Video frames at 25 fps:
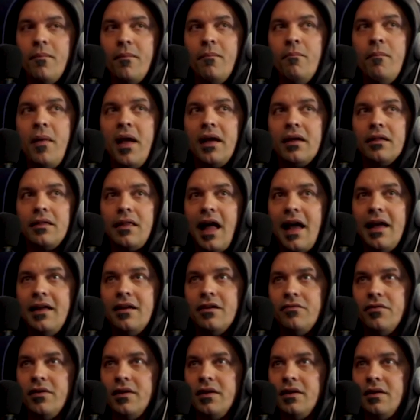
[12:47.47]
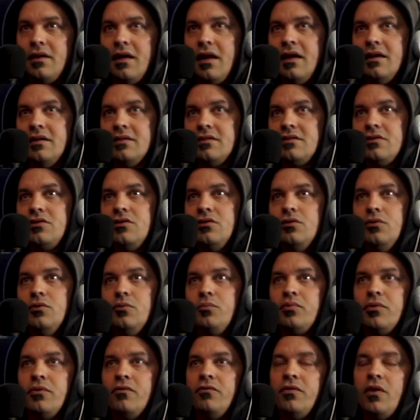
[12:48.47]
make light of it is to
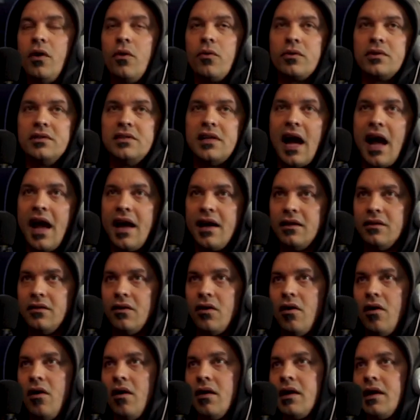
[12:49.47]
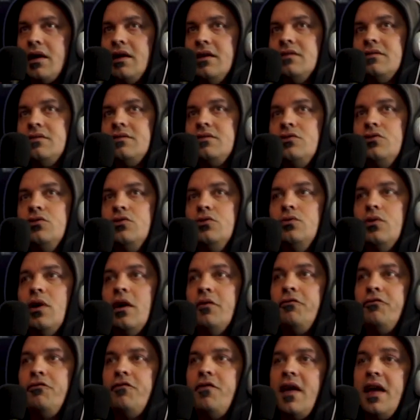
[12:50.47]
provoke dialogue is right. to
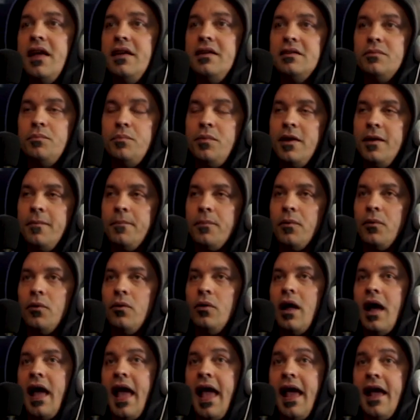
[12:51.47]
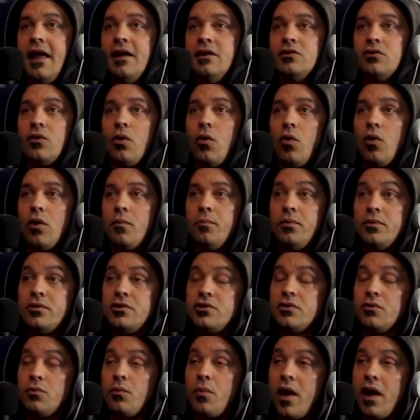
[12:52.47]
offend people and or
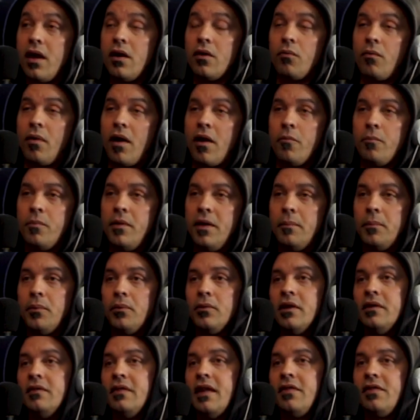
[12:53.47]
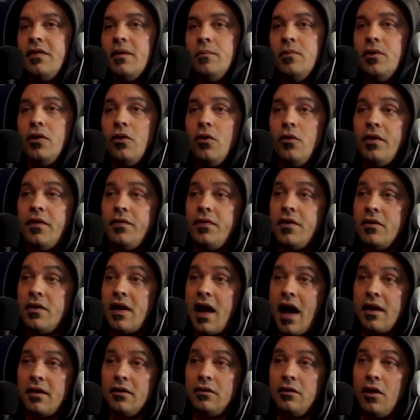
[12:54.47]
put your wing around people and let them know that they're
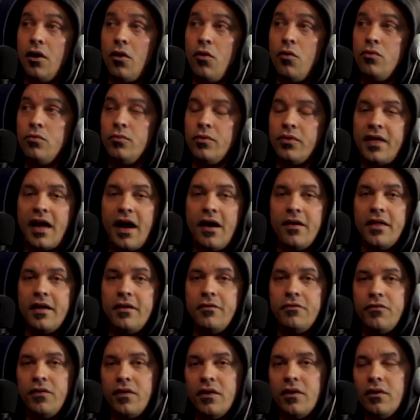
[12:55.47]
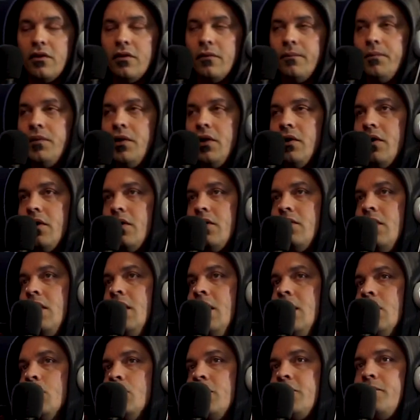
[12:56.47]
not alone with how they feel yeah. you know
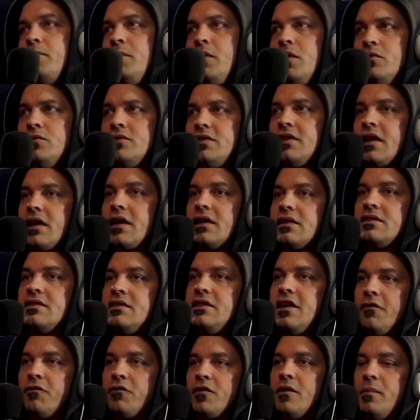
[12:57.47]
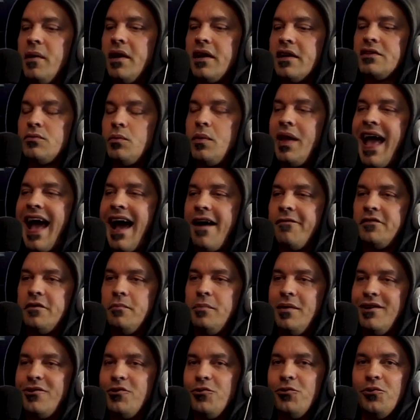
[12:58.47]
with music it's different because we have to
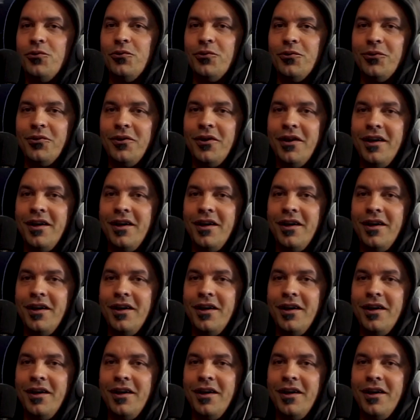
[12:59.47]
be cool